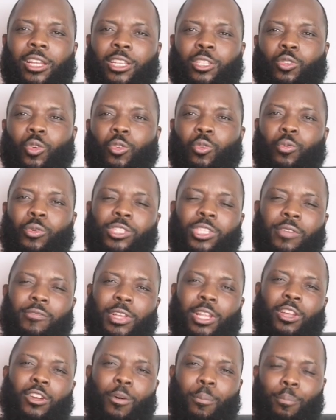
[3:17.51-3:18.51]
It's going to receive a
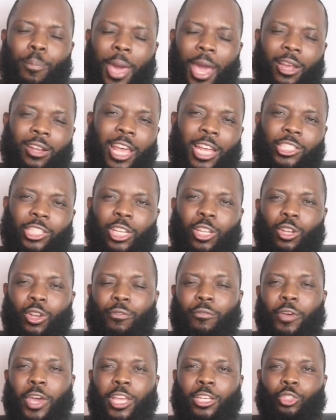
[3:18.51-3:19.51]
lot of backlash, a lot
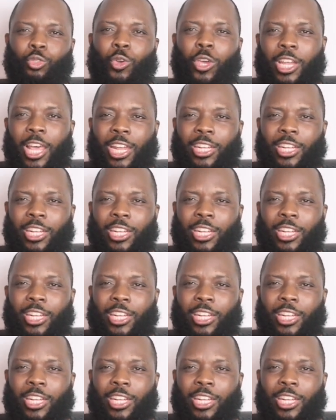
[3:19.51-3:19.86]
of hatred,